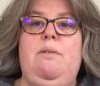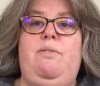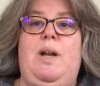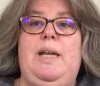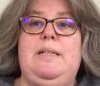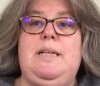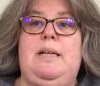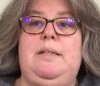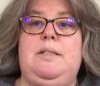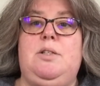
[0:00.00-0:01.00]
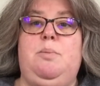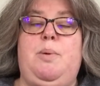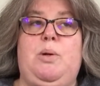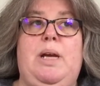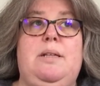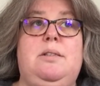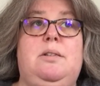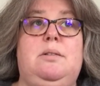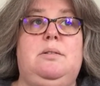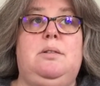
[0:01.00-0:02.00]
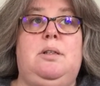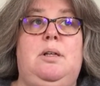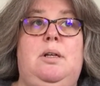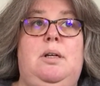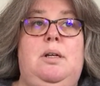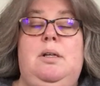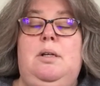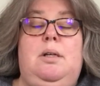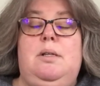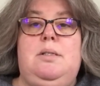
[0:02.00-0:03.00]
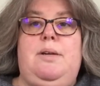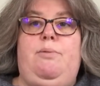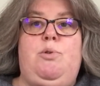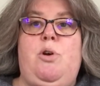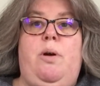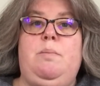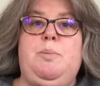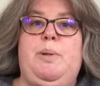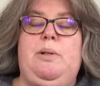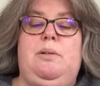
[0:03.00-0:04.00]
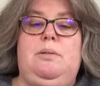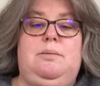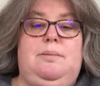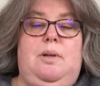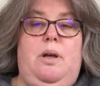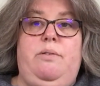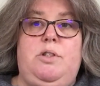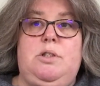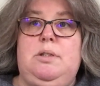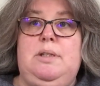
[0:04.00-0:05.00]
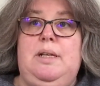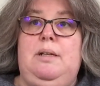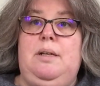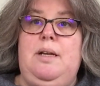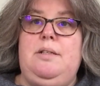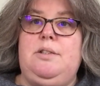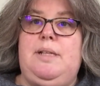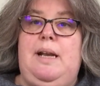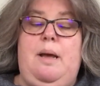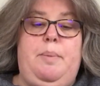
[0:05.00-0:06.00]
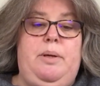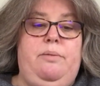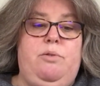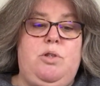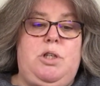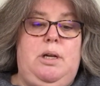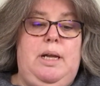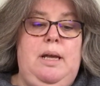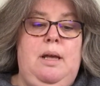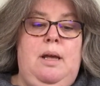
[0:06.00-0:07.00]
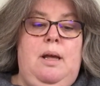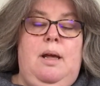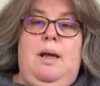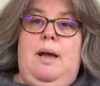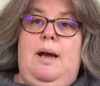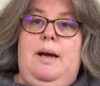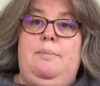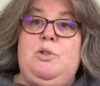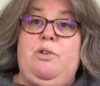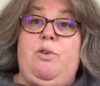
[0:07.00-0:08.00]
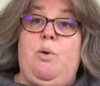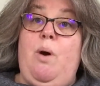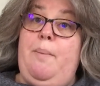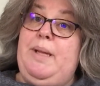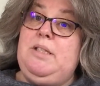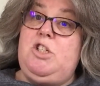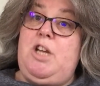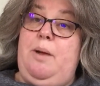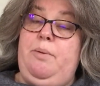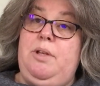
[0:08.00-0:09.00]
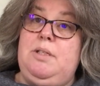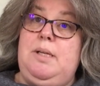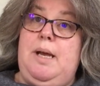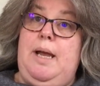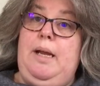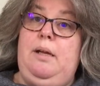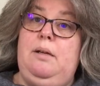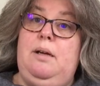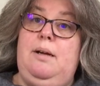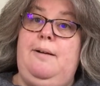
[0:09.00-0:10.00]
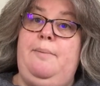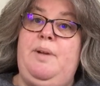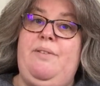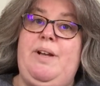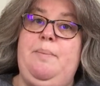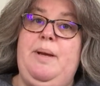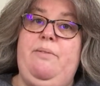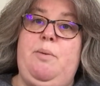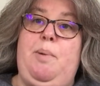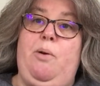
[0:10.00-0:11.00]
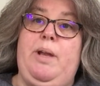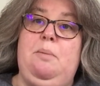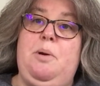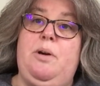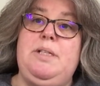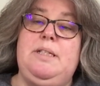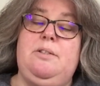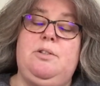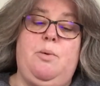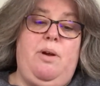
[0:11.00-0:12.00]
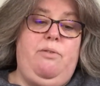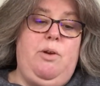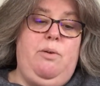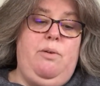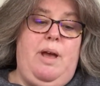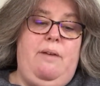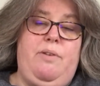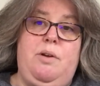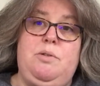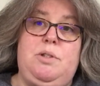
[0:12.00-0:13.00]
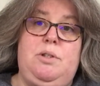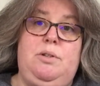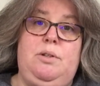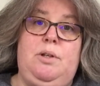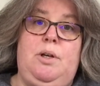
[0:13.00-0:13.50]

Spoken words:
Fully intended to podcast several times, but life just didn't happen, unfortunately. So I've got quite a bit to share with you today. I've had a bit of a blocking party, so there's quite a few FOs to